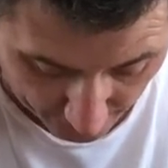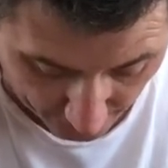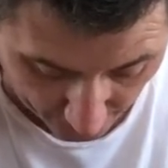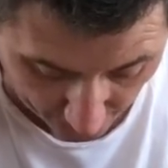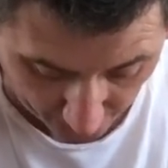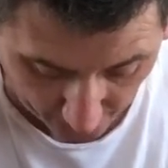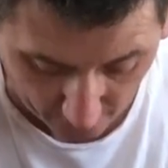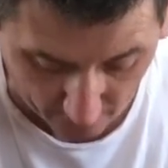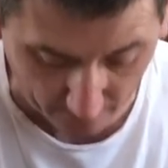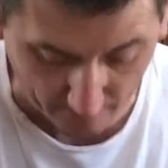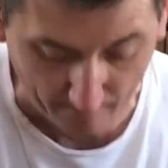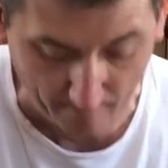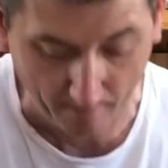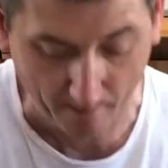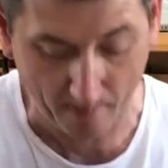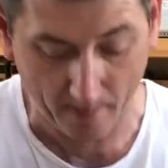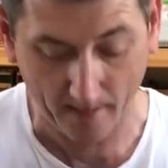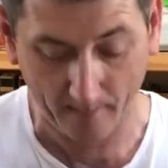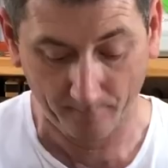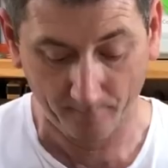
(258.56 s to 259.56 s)
and so on,
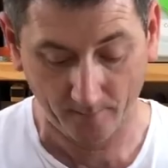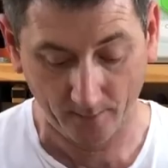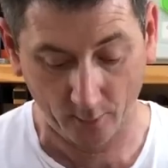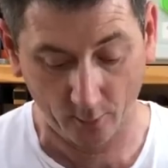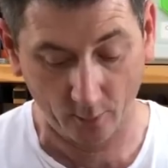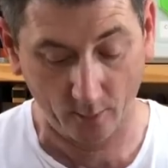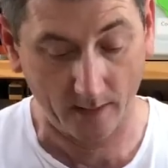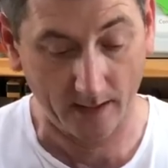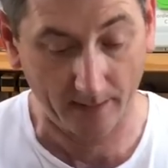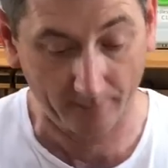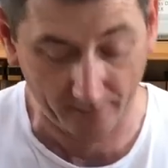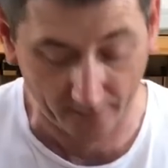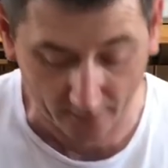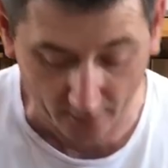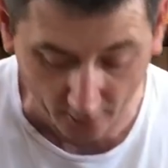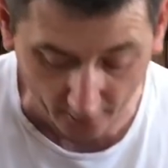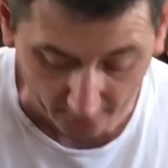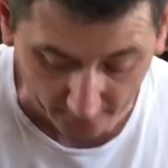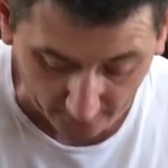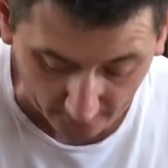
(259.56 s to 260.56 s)
all the way up to
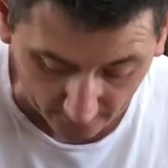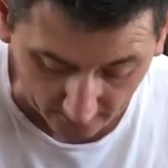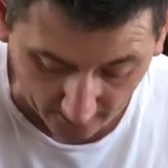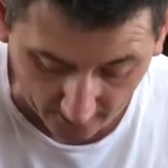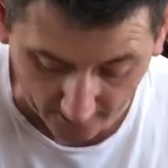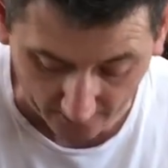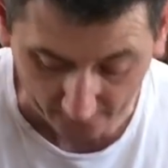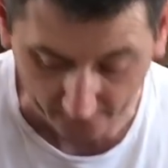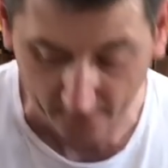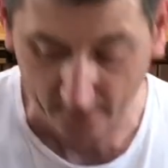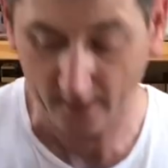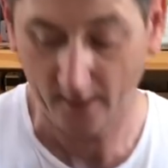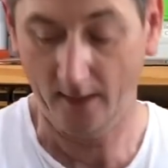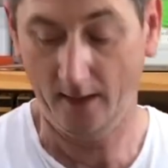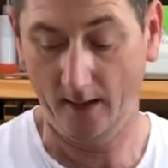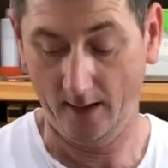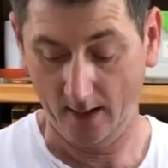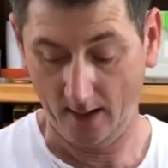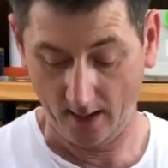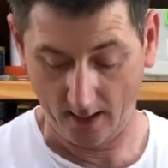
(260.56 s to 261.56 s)
90 degrees.
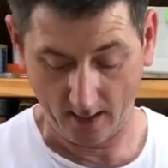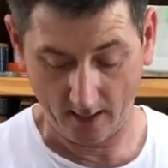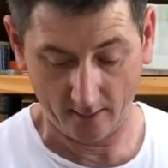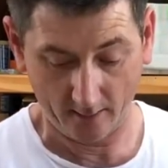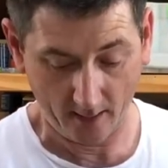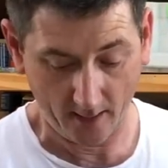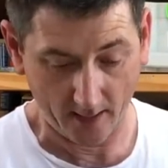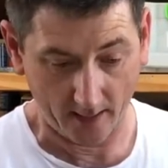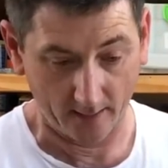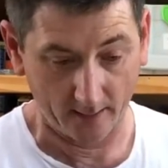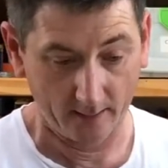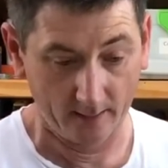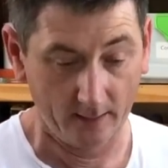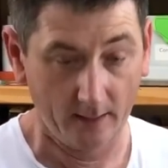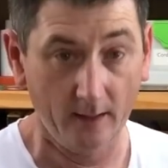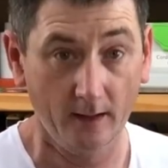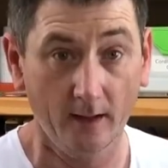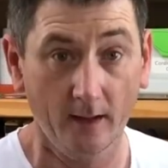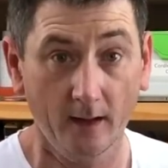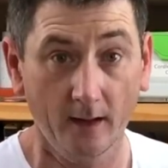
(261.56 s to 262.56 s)
All right,
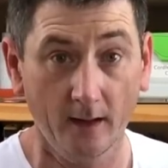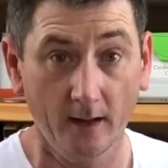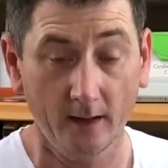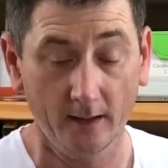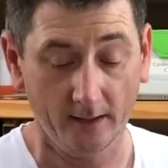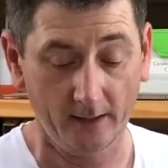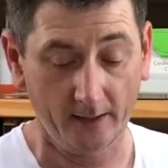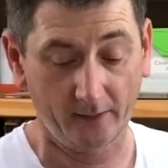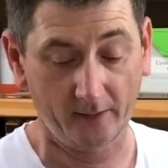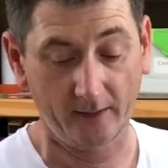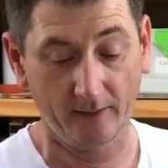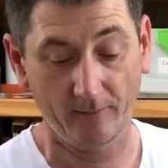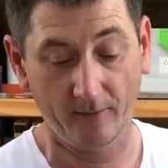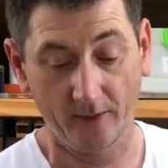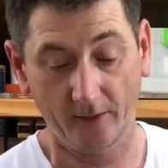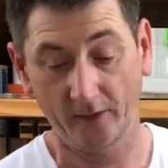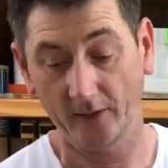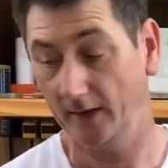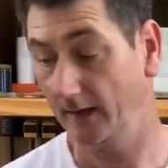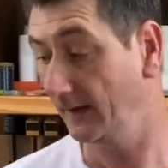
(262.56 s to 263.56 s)
let's give
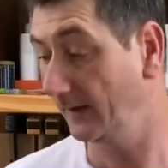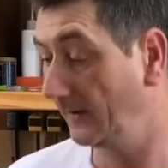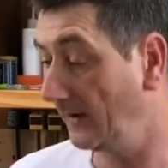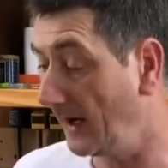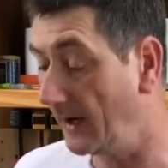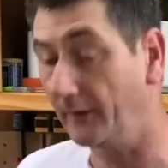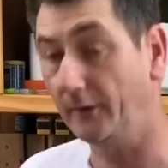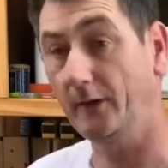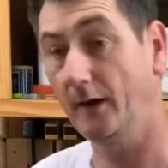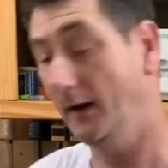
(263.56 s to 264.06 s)
this thing a test.